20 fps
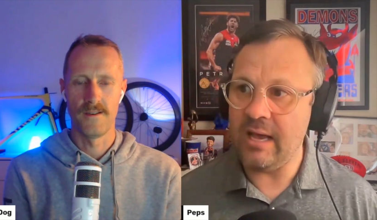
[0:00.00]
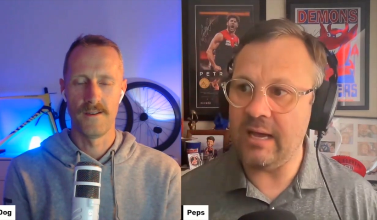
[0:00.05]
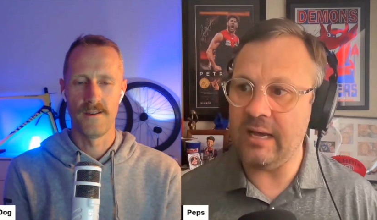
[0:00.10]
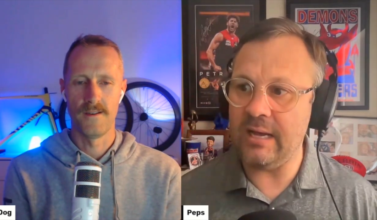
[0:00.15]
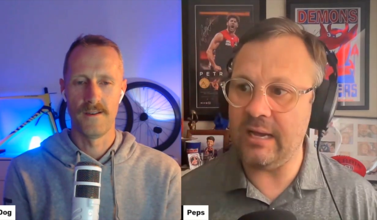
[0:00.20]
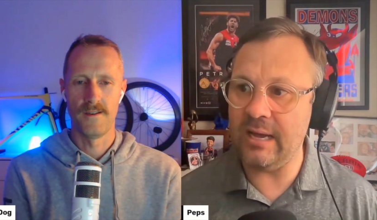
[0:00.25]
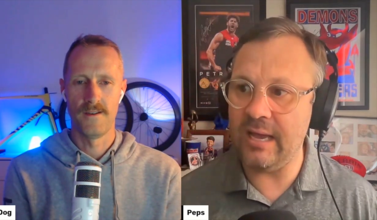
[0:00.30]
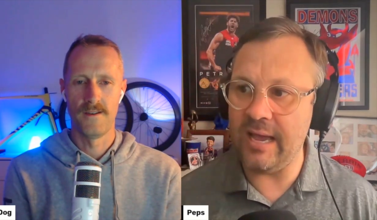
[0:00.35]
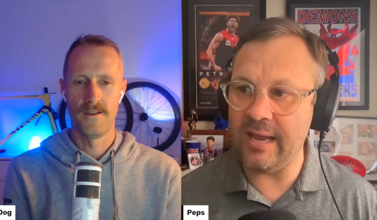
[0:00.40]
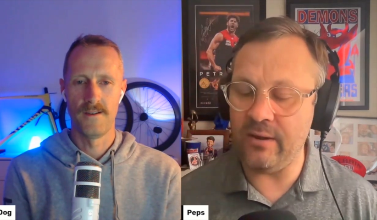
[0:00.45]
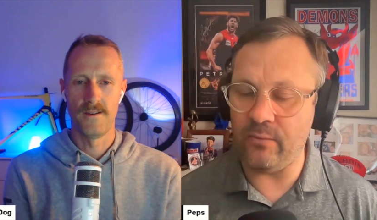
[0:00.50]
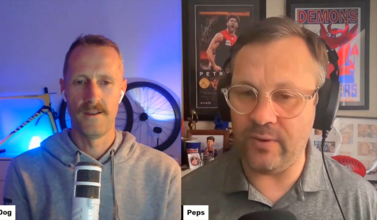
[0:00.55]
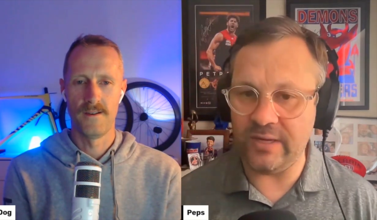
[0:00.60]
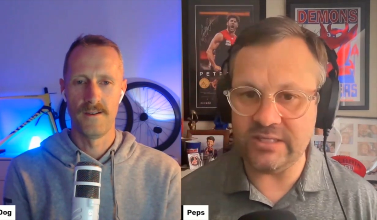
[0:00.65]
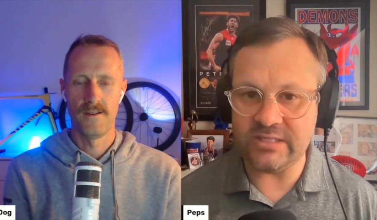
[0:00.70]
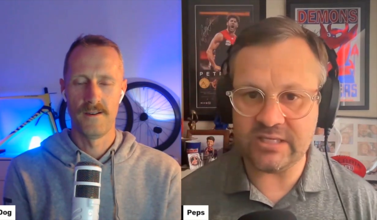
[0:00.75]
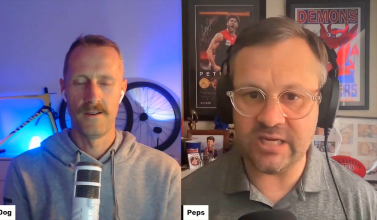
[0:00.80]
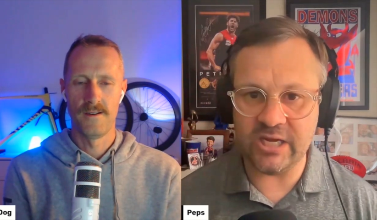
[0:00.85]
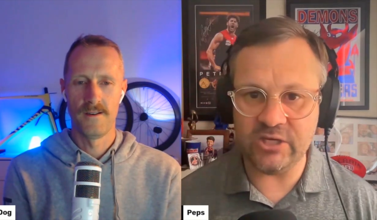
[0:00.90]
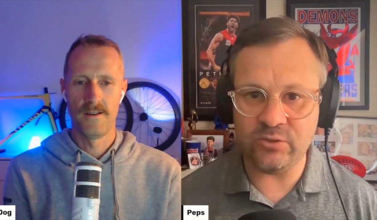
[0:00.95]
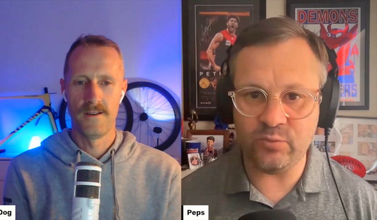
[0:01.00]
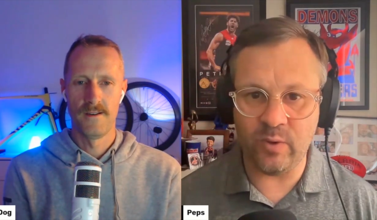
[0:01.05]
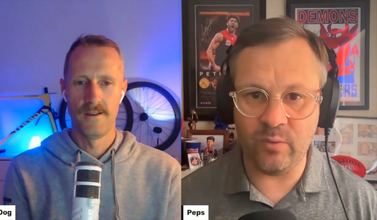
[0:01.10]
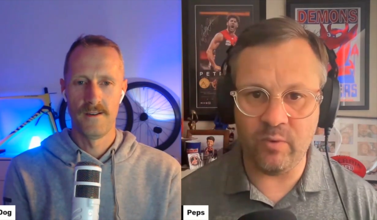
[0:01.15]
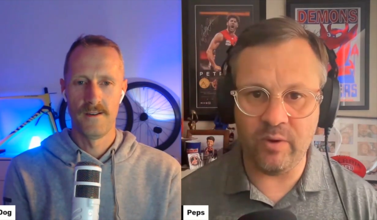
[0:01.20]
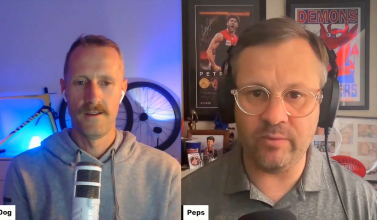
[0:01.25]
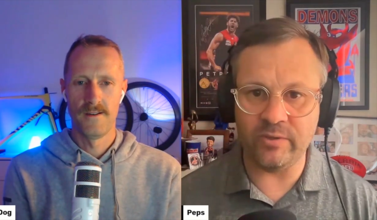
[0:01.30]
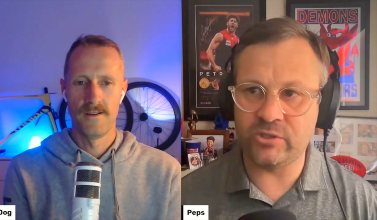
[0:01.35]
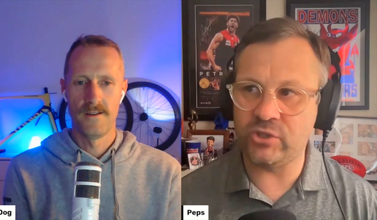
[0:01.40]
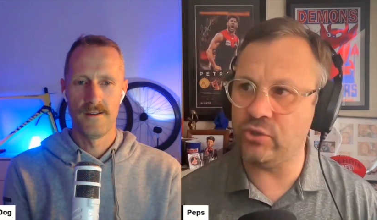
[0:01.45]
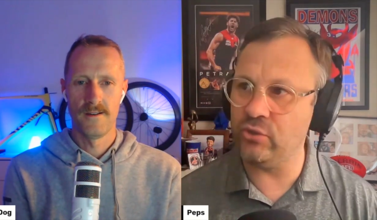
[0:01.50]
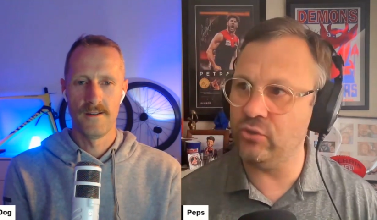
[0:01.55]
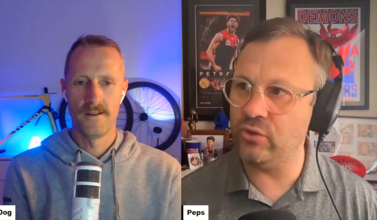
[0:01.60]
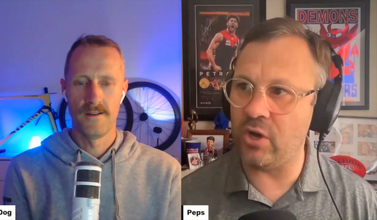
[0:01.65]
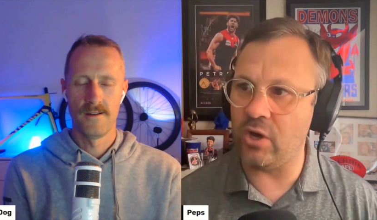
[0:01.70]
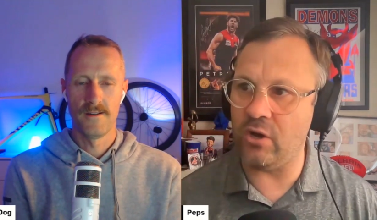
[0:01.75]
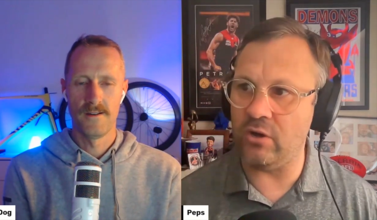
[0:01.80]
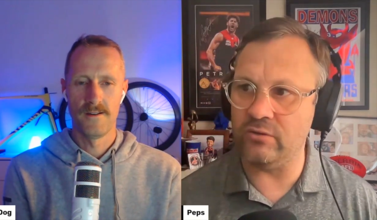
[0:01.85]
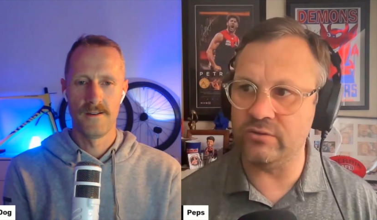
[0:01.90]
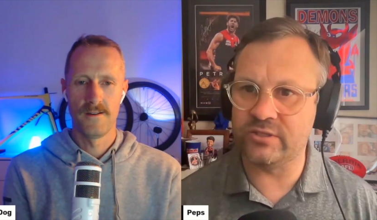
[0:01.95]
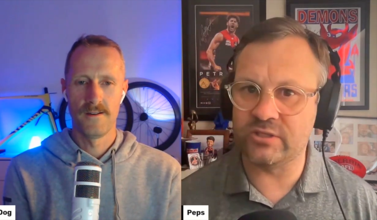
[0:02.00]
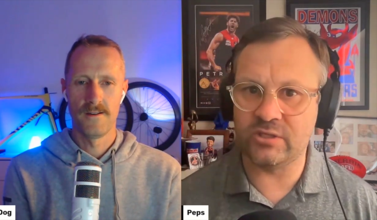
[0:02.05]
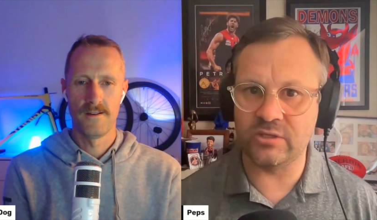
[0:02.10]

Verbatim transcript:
Speaker 1: Uh, and at one stage when we were two goals